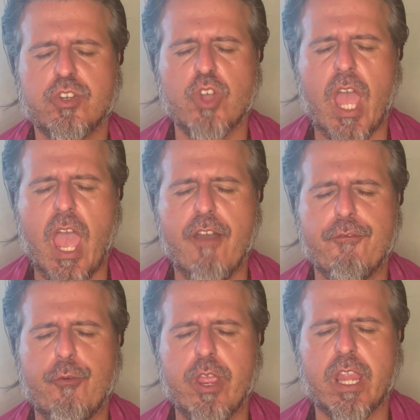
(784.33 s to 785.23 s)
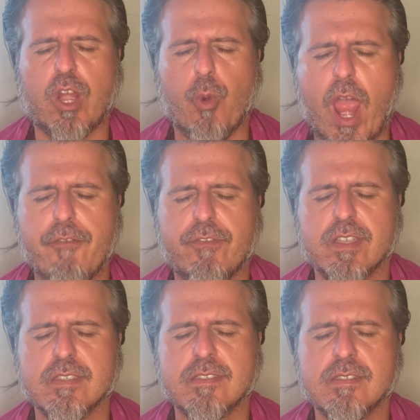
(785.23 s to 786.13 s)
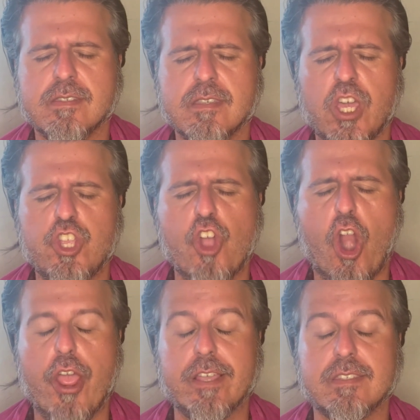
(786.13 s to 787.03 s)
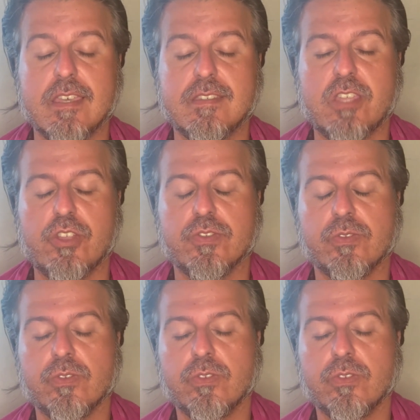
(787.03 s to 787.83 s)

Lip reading: to every crevice in your existence?